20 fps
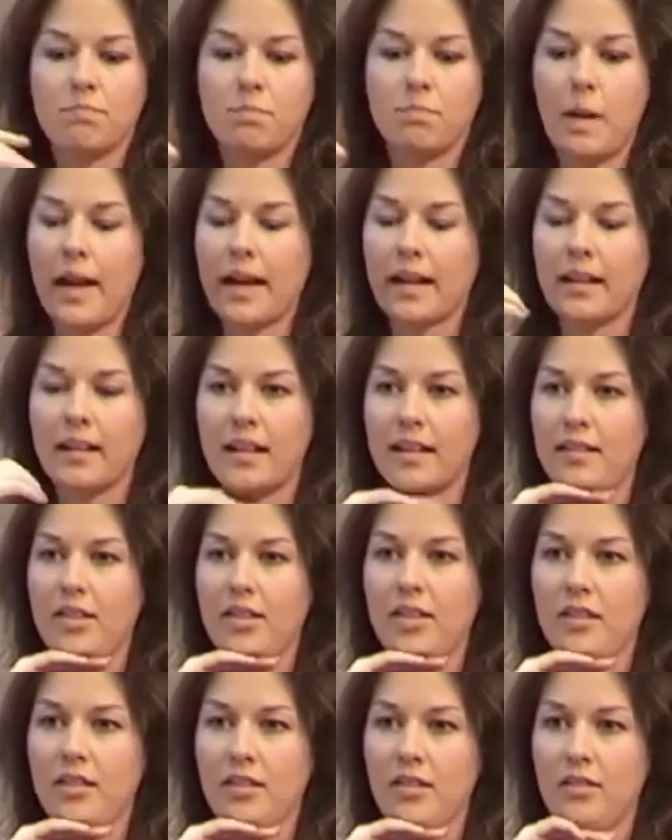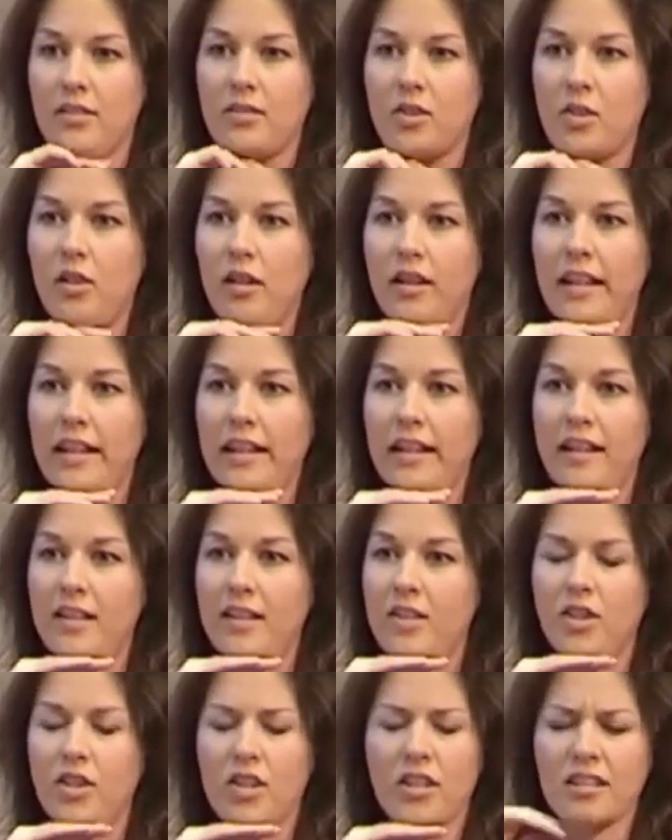Heck, let's just try it,
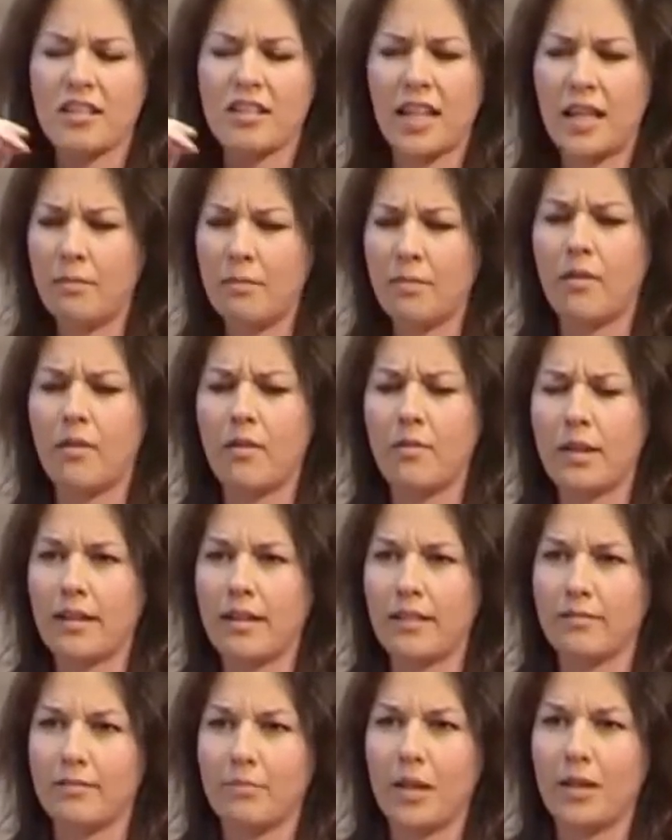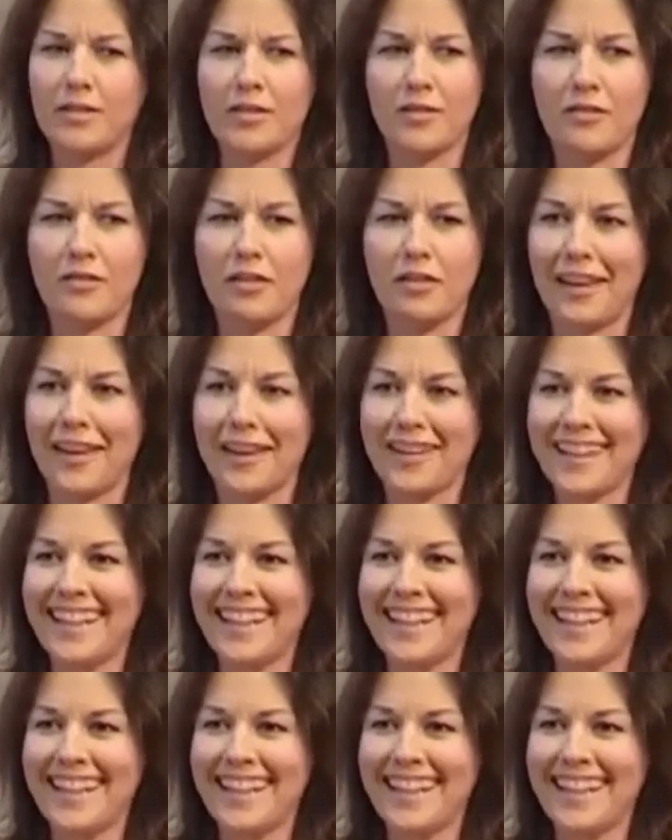and you just keep going, persevere.